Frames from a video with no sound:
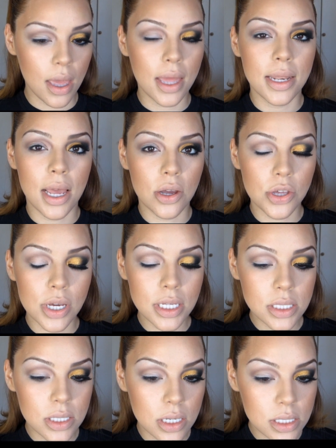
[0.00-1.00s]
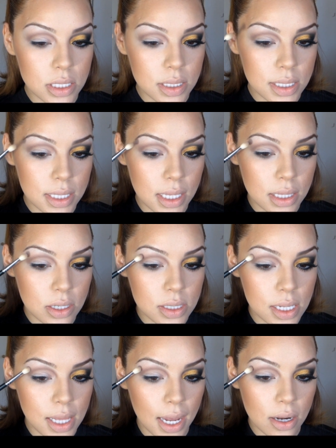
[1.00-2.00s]
And now you can start to see that
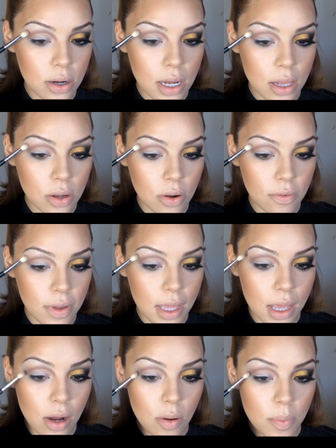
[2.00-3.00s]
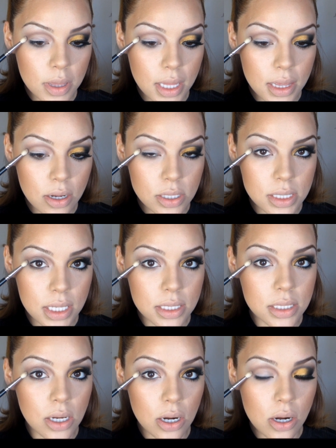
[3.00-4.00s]
there's a lighter color over here, but then there's
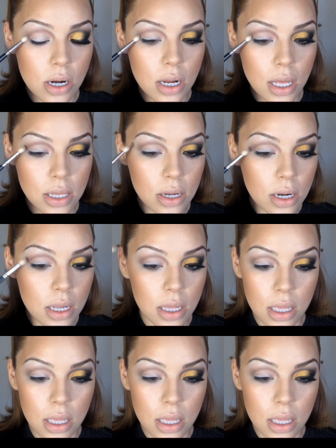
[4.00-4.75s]
this darker color.